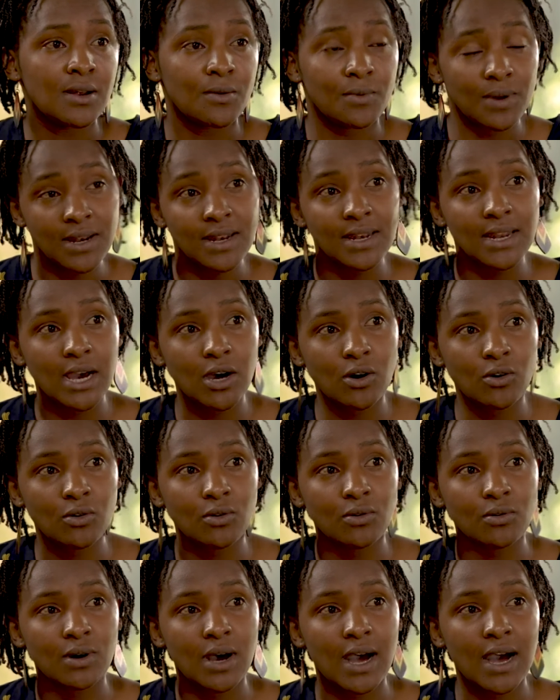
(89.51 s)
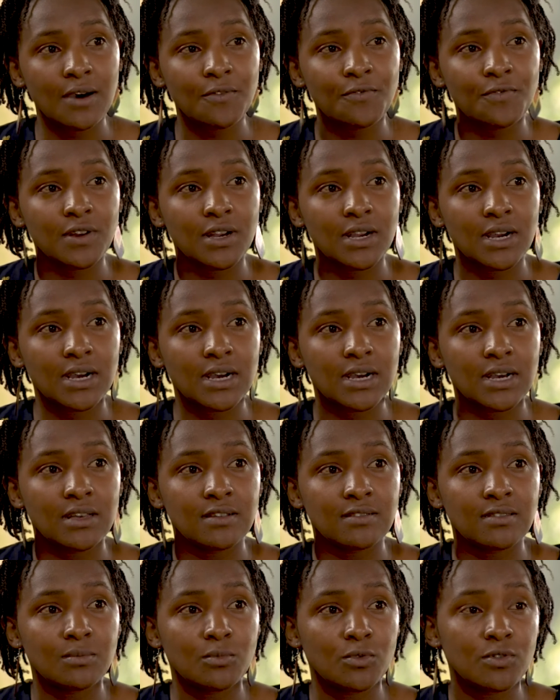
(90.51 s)
Right now, Africa
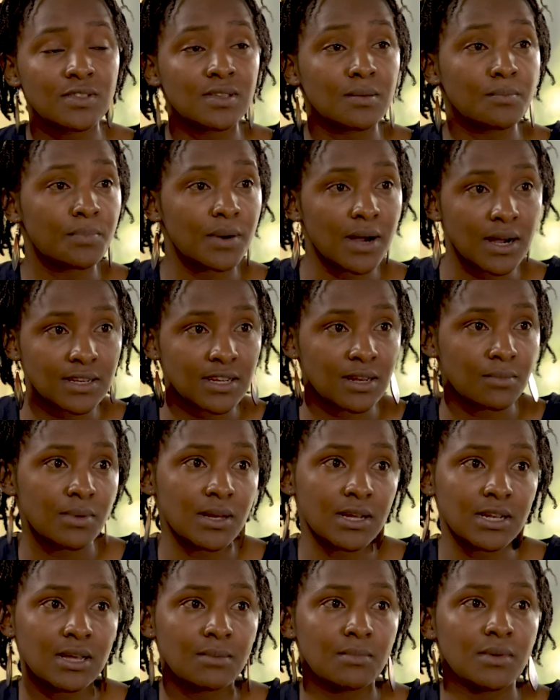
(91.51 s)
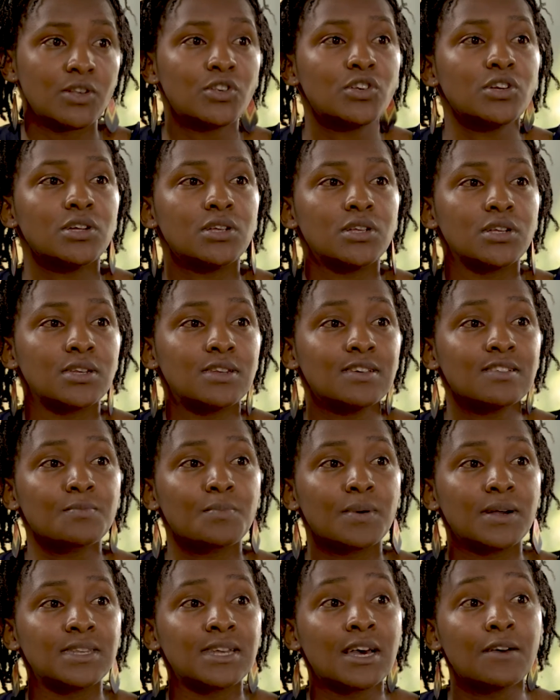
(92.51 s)
is the most impacted by climate change,
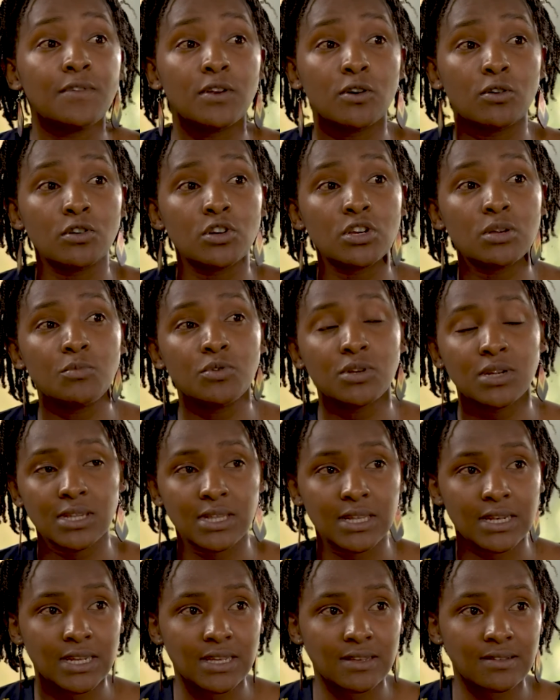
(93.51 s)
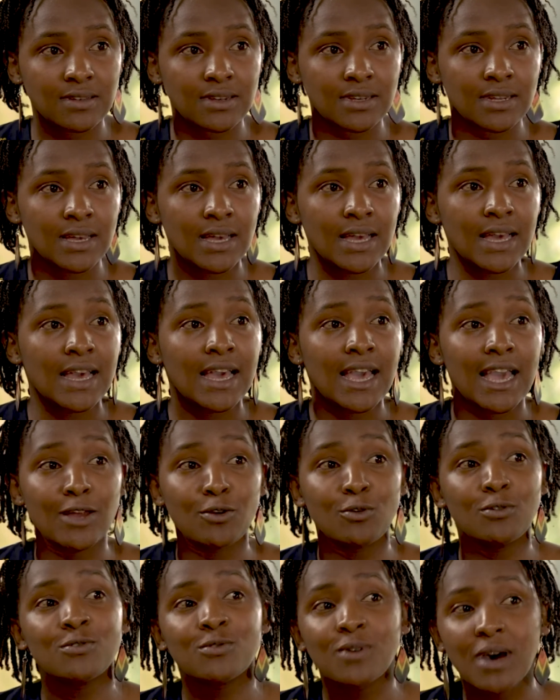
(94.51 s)
despite having contributed the least.
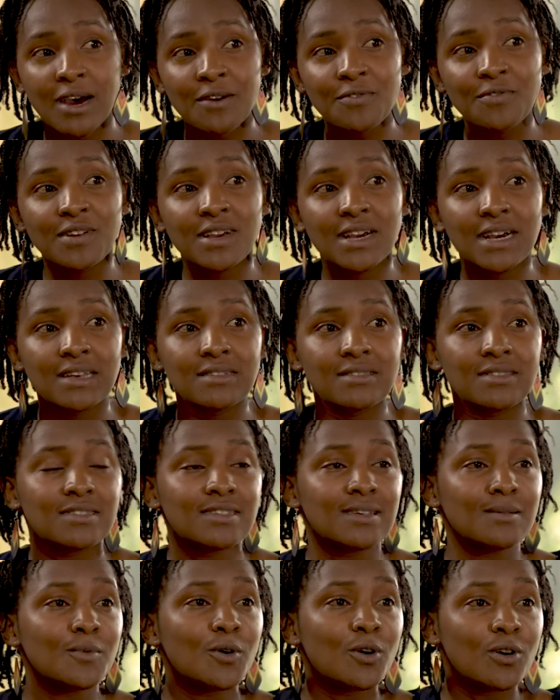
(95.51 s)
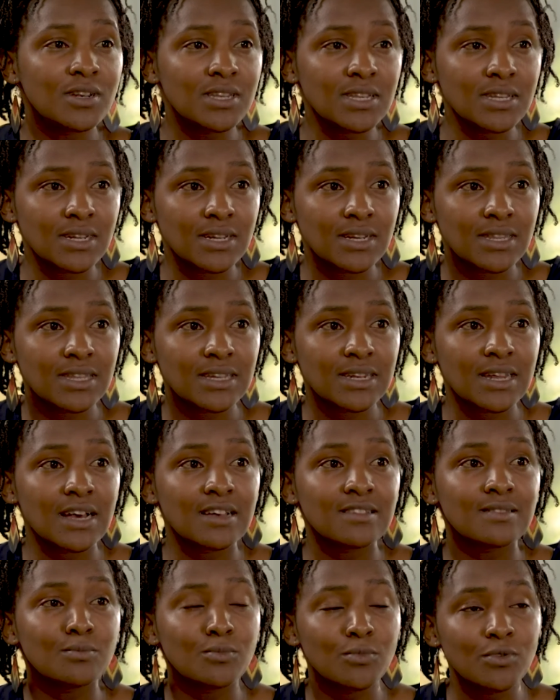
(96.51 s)
And also Africa is the same continent that
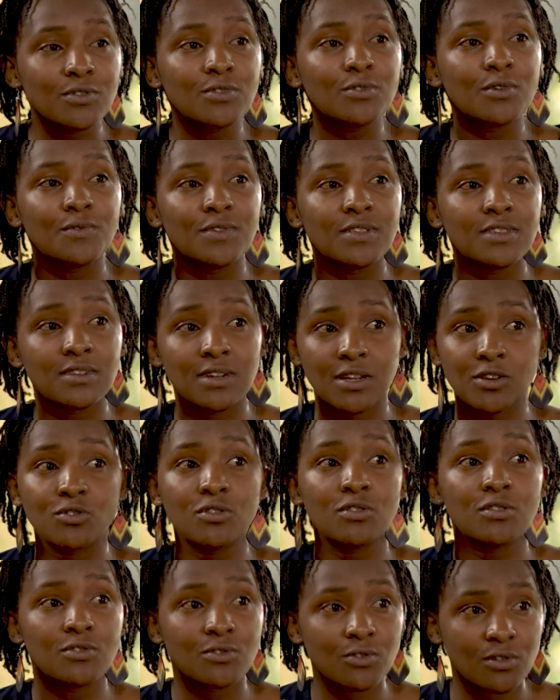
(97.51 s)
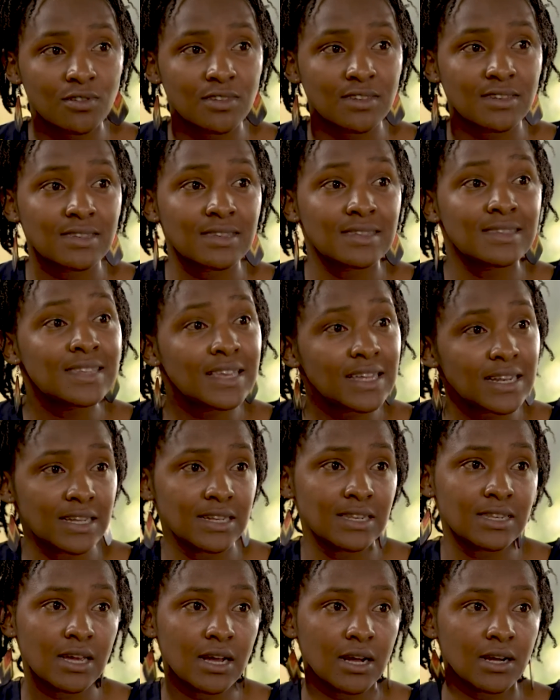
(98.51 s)
has most of its natural resources still
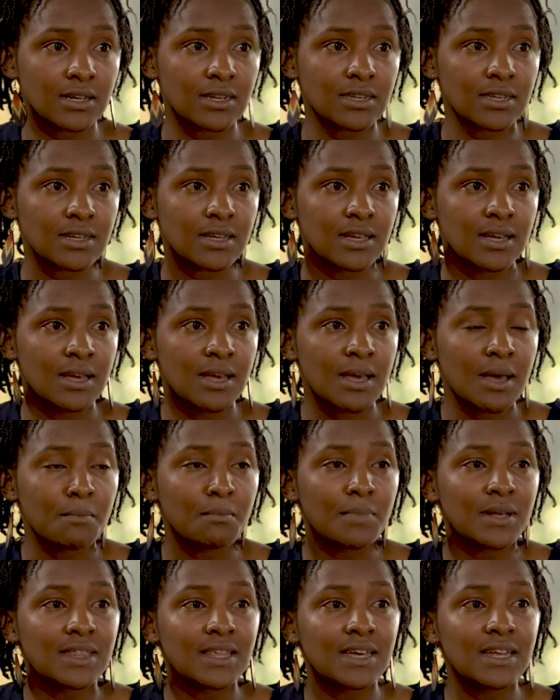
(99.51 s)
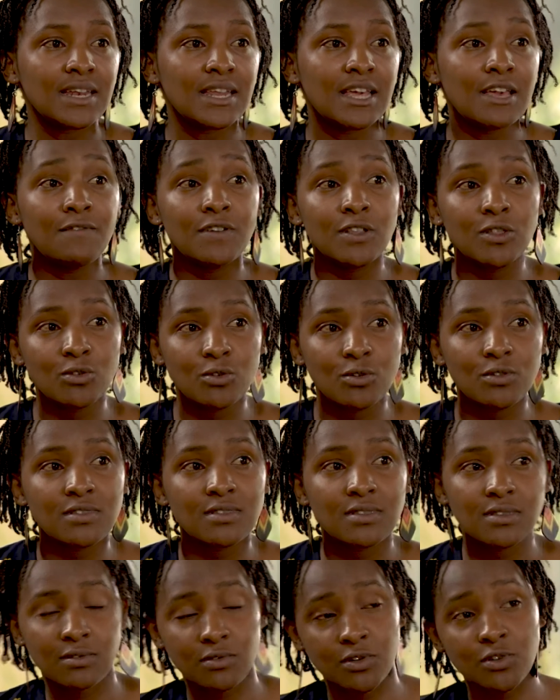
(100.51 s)
intact. But then even
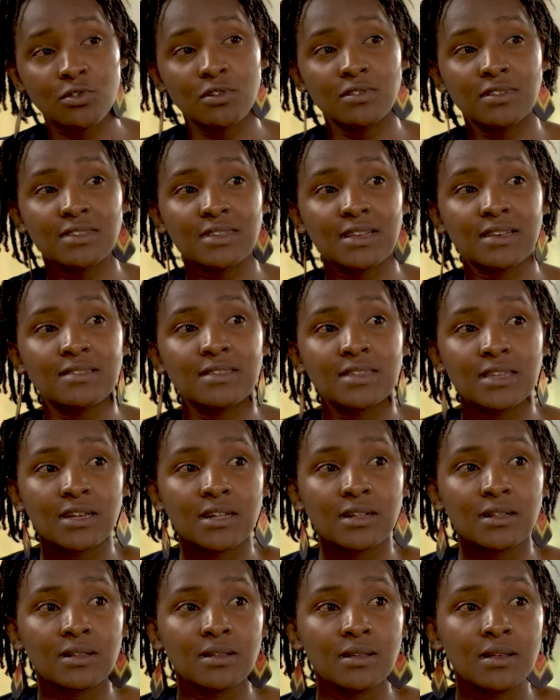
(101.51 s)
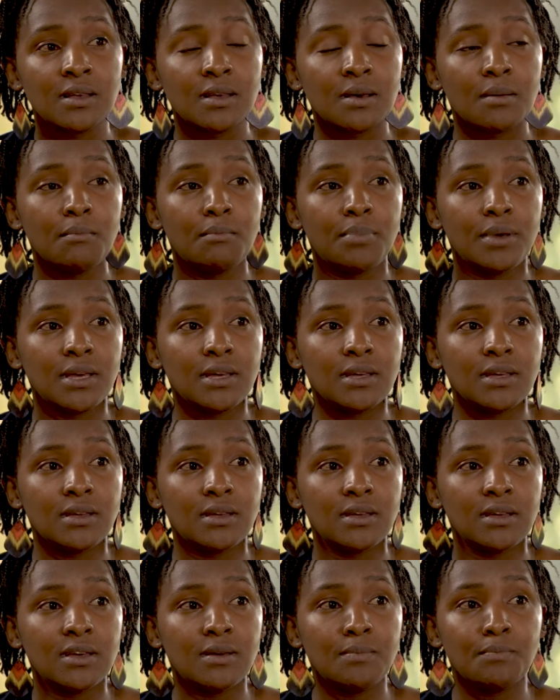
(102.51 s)
those resources are still
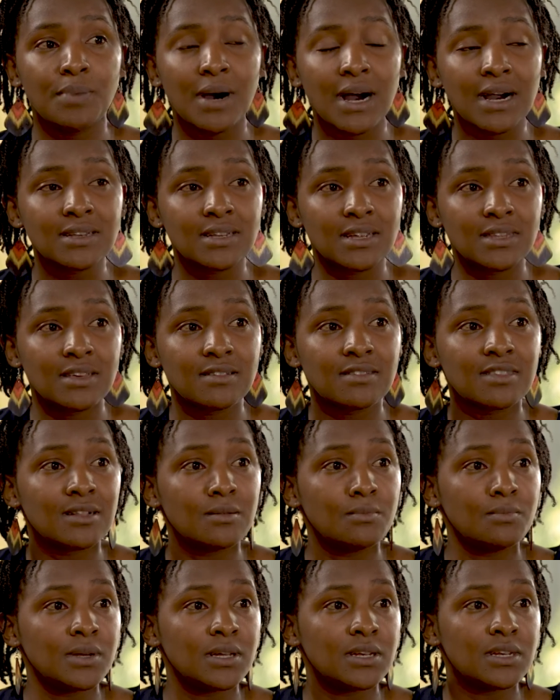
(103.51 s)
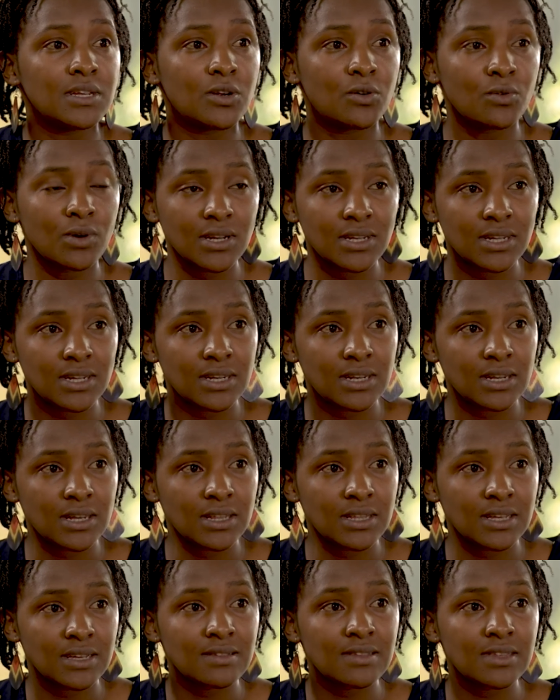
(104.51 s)
being impacted, they're still being degraded.
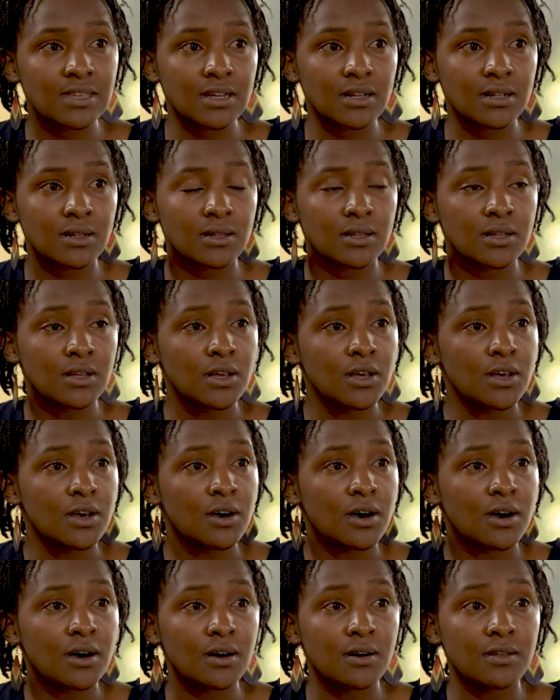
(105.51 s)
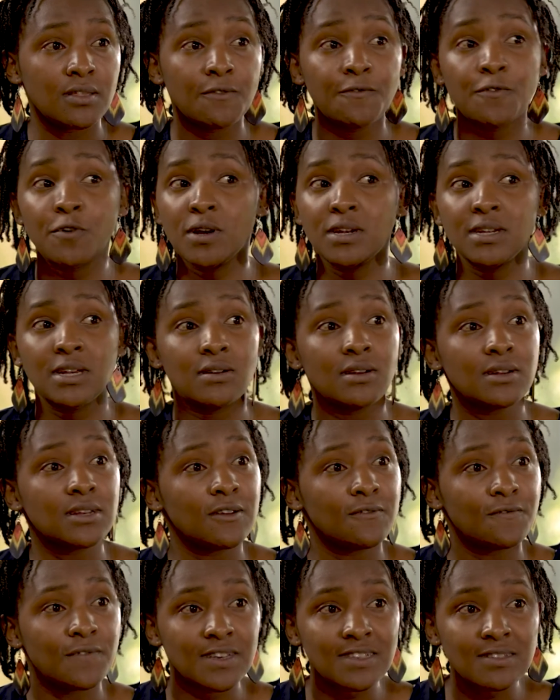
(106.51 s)
They're still the foreign direct
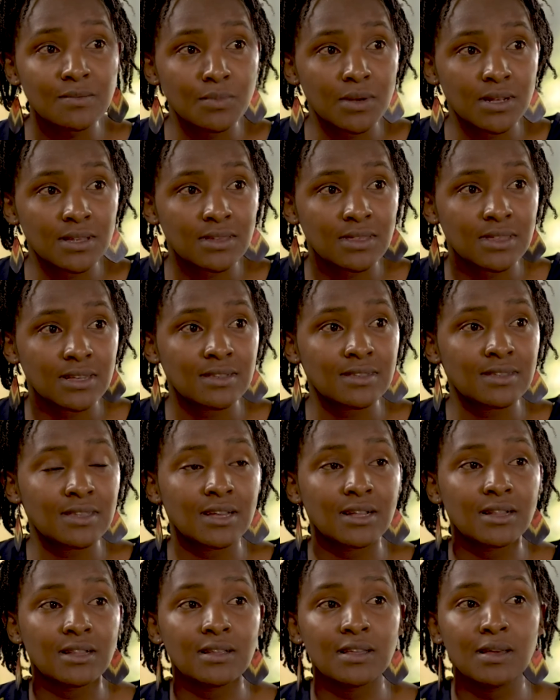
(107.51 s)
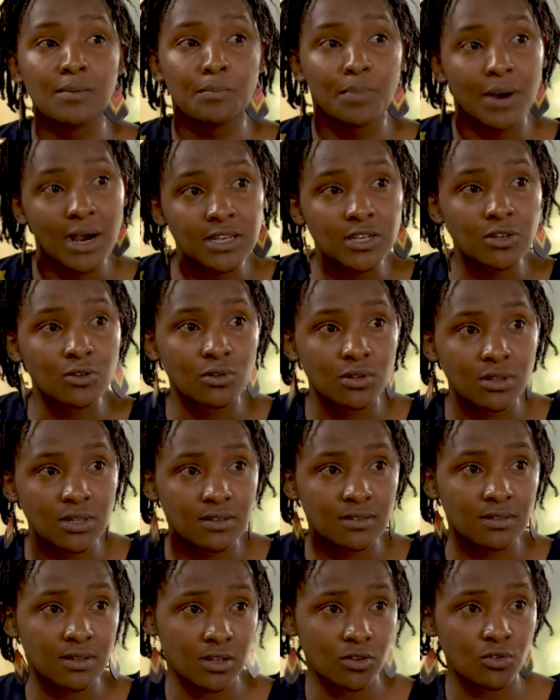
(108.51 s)
investments that's still impacting on
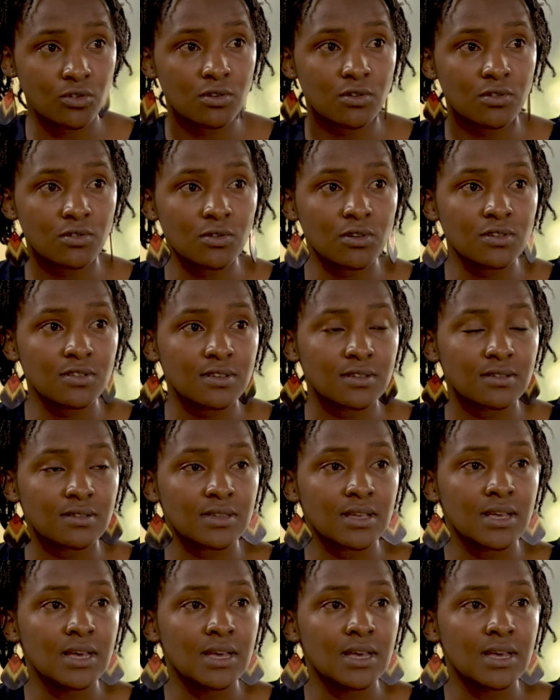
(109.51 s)
these natural resources.